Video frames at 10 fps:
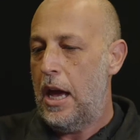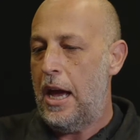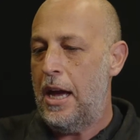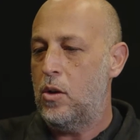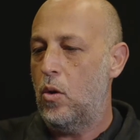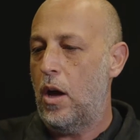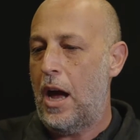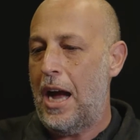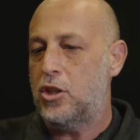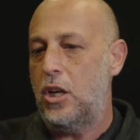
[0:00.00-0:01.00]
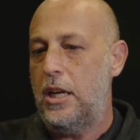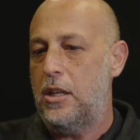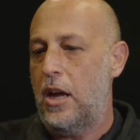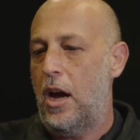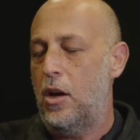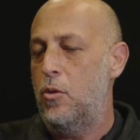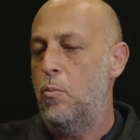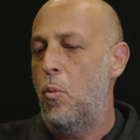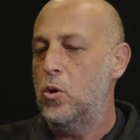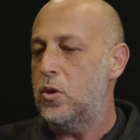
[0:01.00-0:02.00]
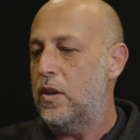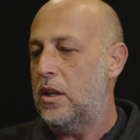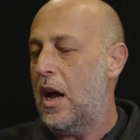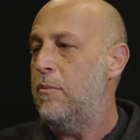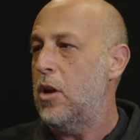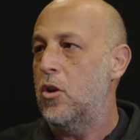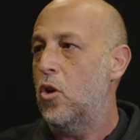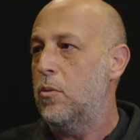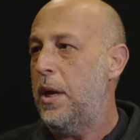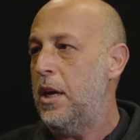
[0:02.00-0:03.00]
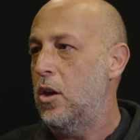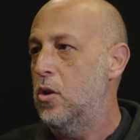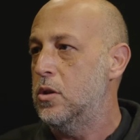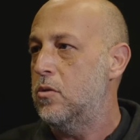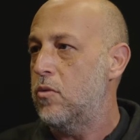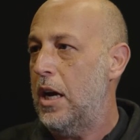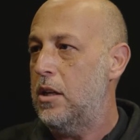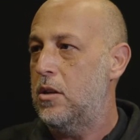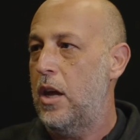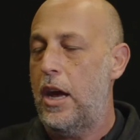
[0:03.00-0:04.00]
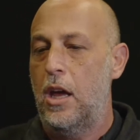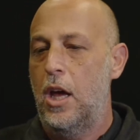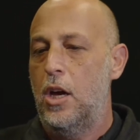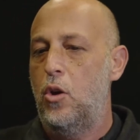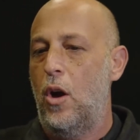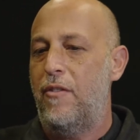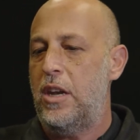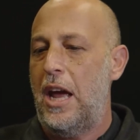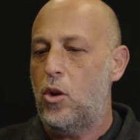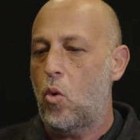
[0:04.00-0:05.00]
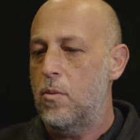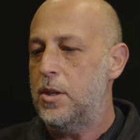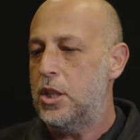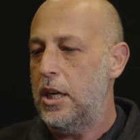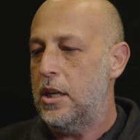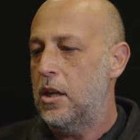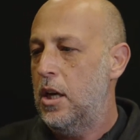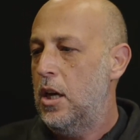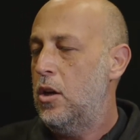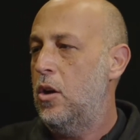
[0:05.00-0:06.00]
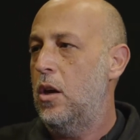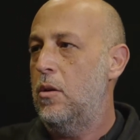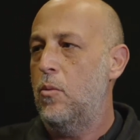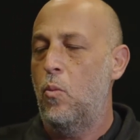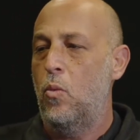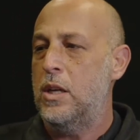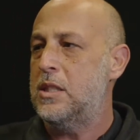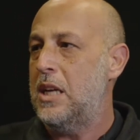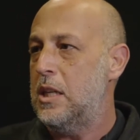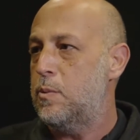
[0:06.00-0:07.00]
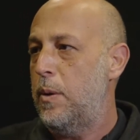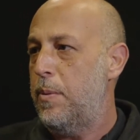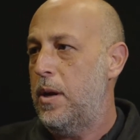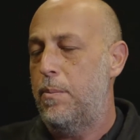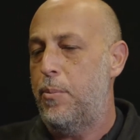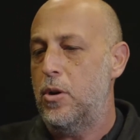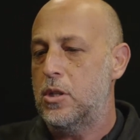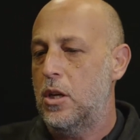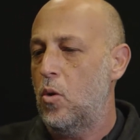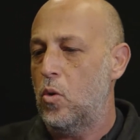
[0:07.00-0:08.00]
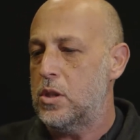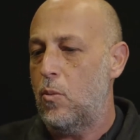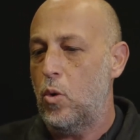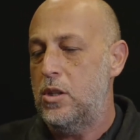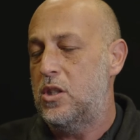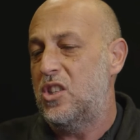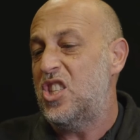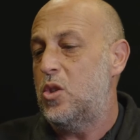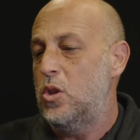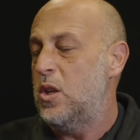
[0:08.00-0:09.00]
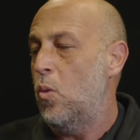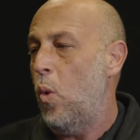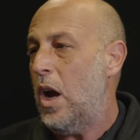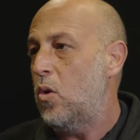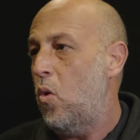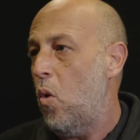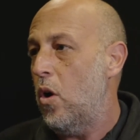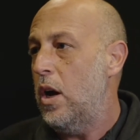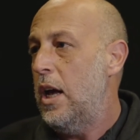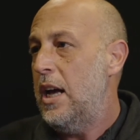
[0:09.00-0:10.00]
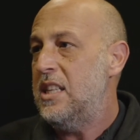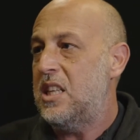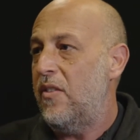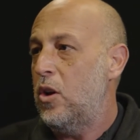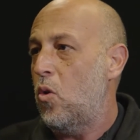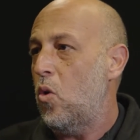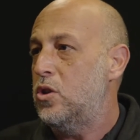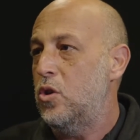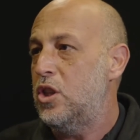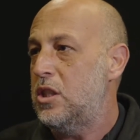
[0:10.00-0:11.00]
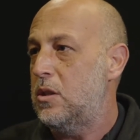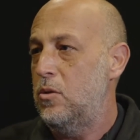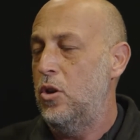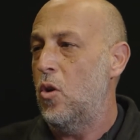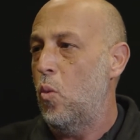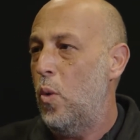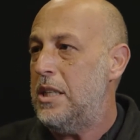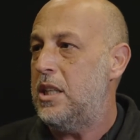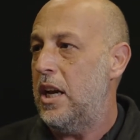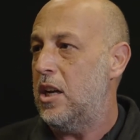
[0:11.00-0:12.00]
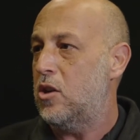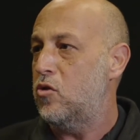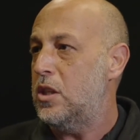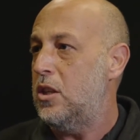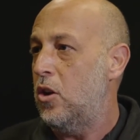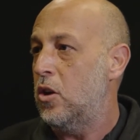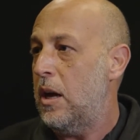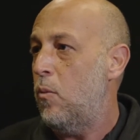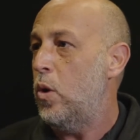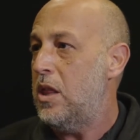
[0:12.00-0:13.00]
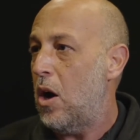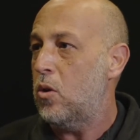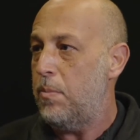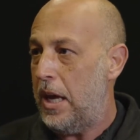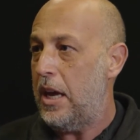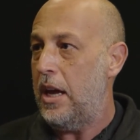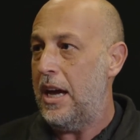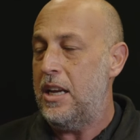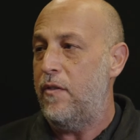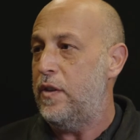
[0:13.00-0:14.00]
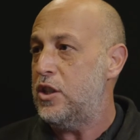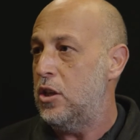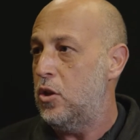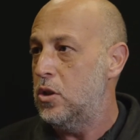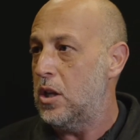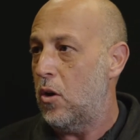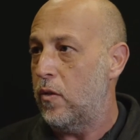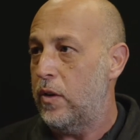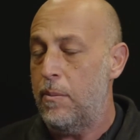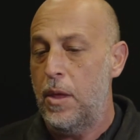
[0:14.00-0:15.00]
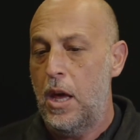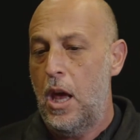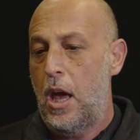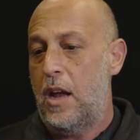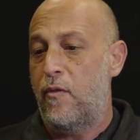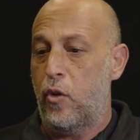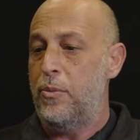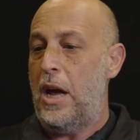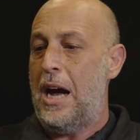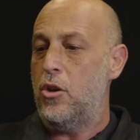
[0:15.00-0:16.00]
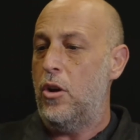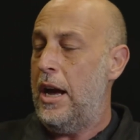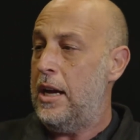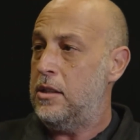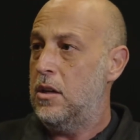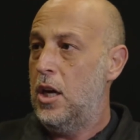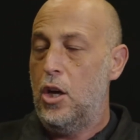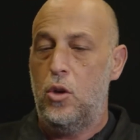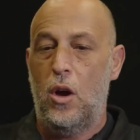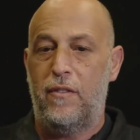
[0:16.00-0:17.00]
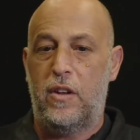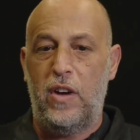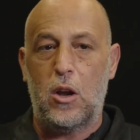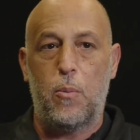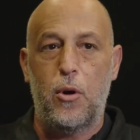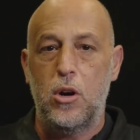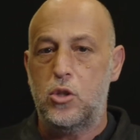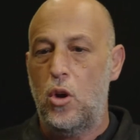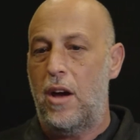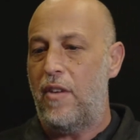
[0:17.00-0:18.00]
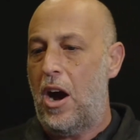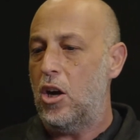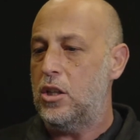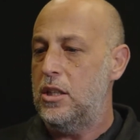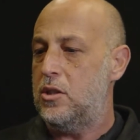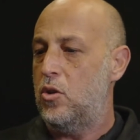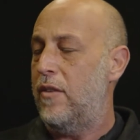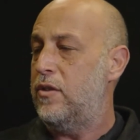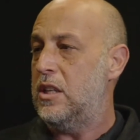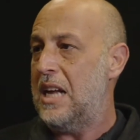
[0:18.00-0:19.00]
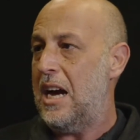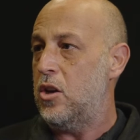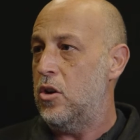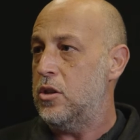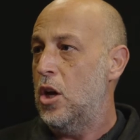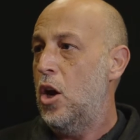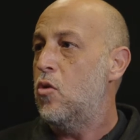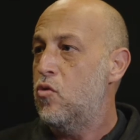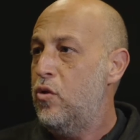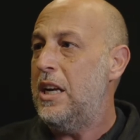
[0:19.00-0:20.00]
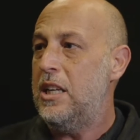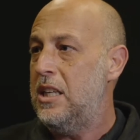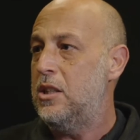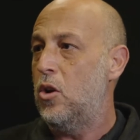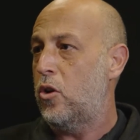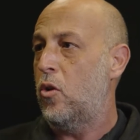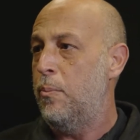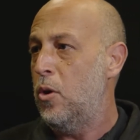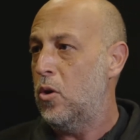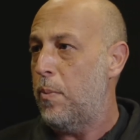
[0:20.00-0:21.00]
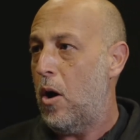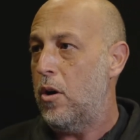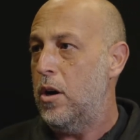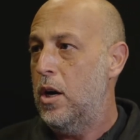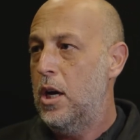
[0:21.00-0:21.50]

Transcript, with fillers: And actually, the, most of the time they are not being used, right? They, you have an eight-core machine, you, a salesperson or someone is just using one core, and seven cores, you're just you know wasting electricity on them without making any efficient use out of them. And from the other hand, you have developers, you have artists, you have designers who really need that compute power.